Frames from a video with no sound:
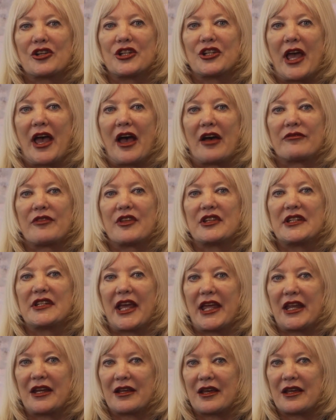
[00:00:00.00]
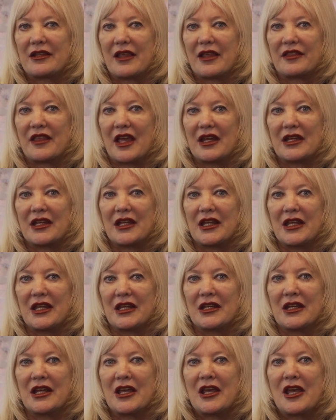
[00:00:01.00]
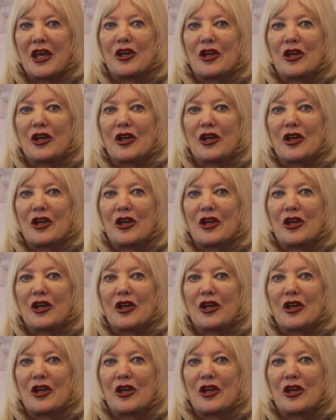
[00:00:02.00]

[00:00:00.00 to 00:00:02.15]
to have the data that they need